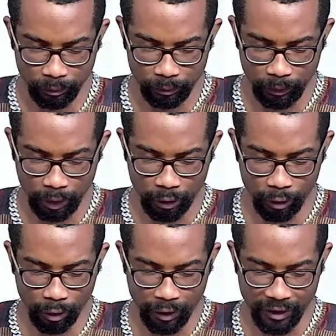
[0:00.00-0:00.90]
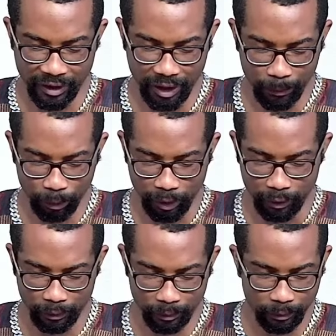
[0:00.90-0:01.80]
You know us deeply.
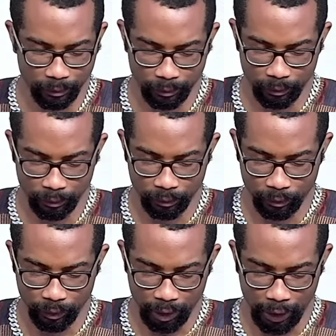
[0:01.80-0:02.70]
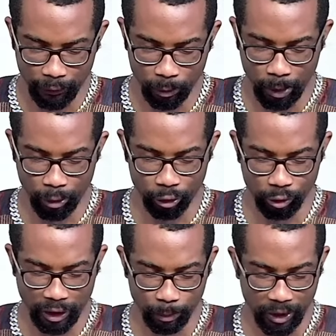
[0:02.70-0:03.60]
Even when we're trying to
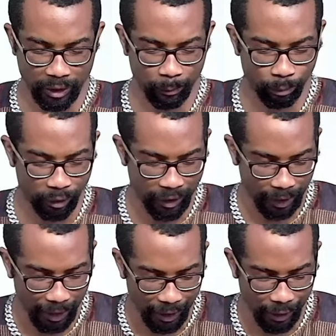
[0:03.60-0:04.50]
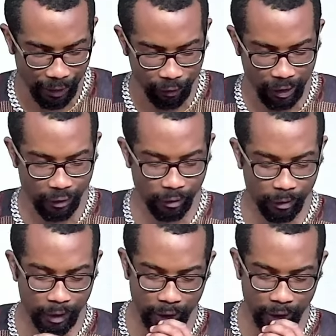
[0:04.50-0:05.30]
pretend everything is okay.